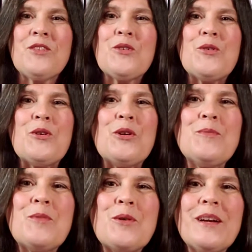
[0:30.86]
Good
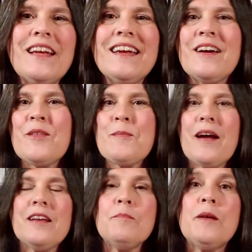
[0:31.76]
morning,
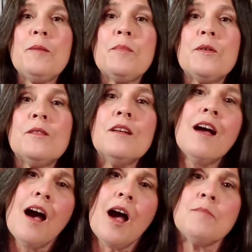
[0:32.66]
health-minded people.
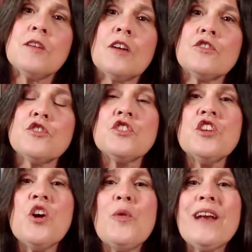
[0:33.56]
I'm Dr.
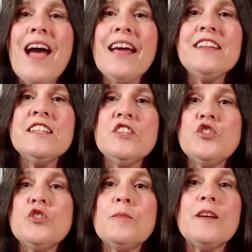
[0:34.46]
Snow, and I
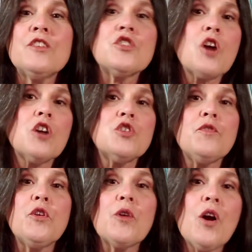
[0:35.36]
teach you to be in charge of
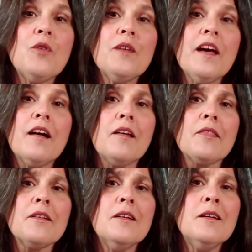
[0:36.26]
your own health,
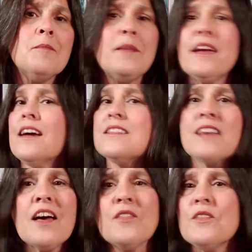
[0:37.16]
because
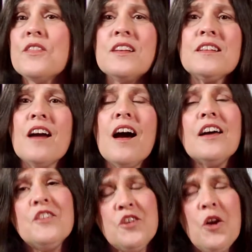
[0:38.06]
other than
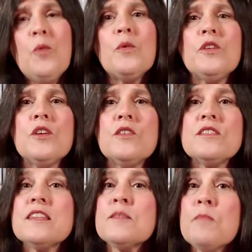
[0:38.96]
God, no one
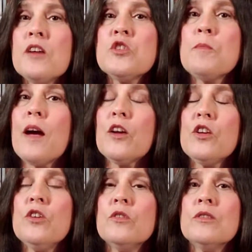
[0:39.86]
knows as much about
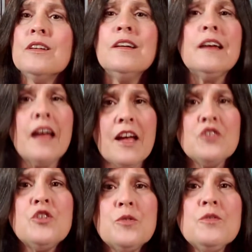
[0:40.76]
you
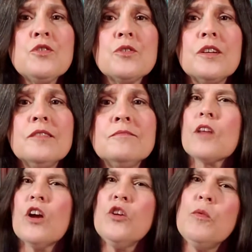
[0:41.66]
as you should.
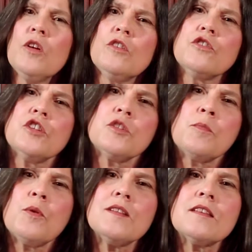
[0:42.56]
Are you allergic to
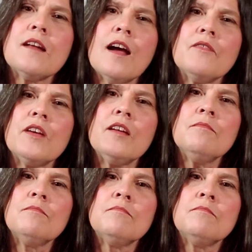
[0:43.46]
poison ivy?